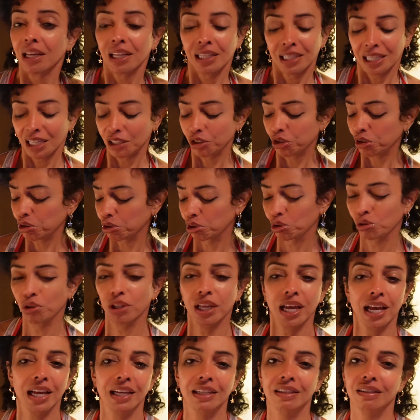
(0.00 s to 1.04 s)
They should do
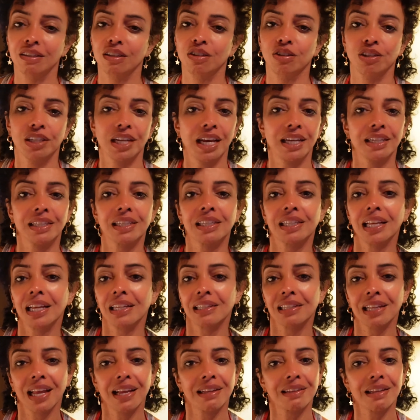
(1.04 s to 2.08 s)
that in the United States
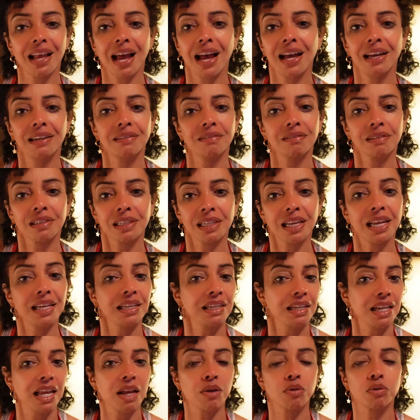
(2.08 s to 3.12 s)
like that.
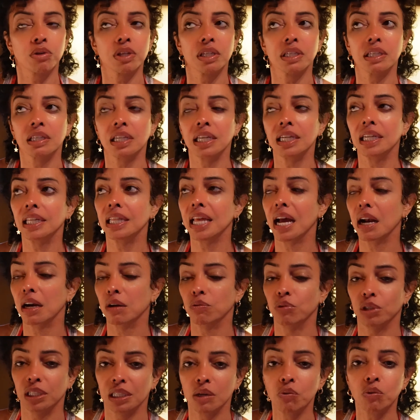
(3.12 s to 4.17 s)
And the city that I
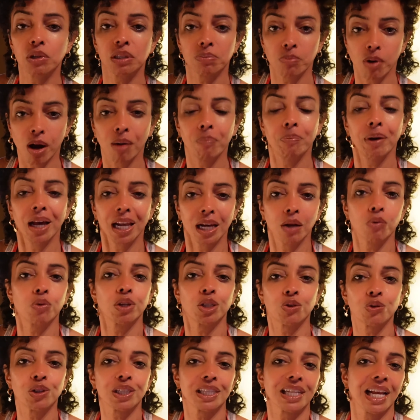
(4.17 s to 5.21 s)
was in was Marbella,
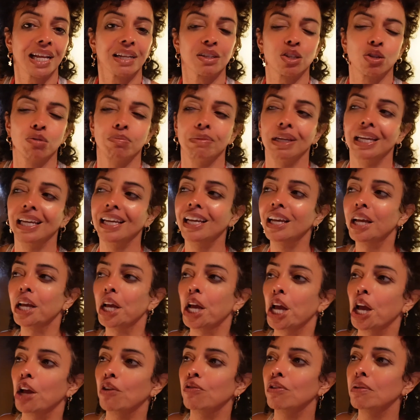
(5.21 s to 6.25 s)
which was like, to me,
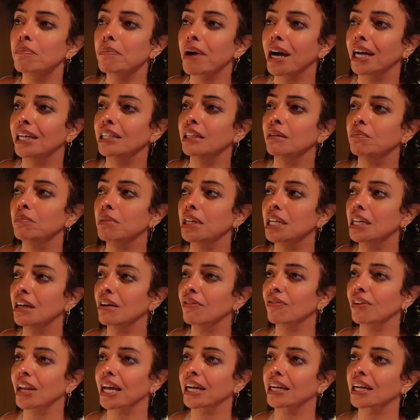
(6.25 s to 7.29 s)
it reminded me
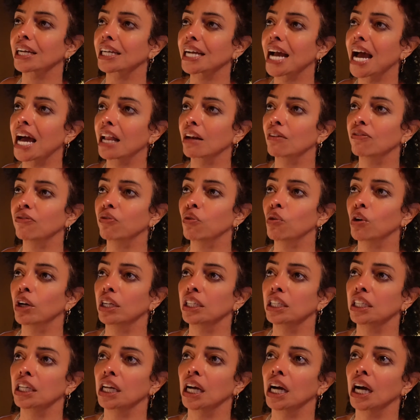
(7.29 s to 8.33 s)
of like a
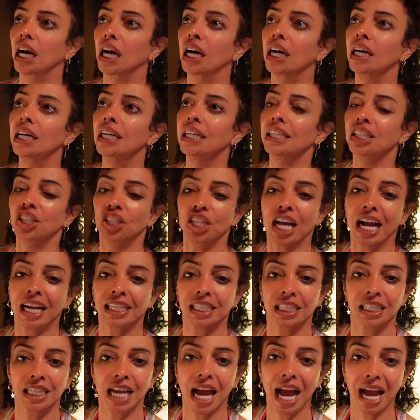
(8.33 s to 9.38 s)
California,
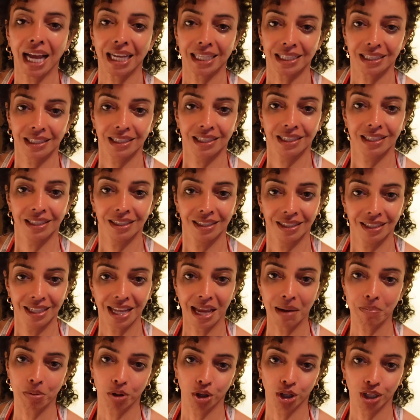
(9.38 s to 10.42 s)
Jackson Heights
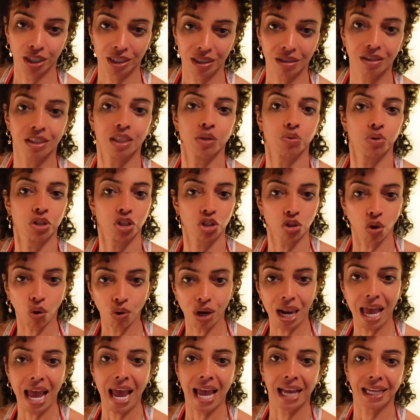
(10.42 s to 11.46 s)
neighborhood, because it was so
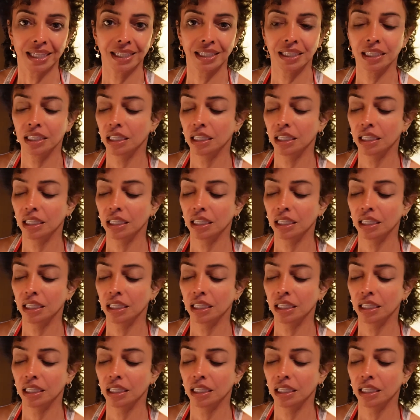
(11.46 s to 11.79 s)
Latin.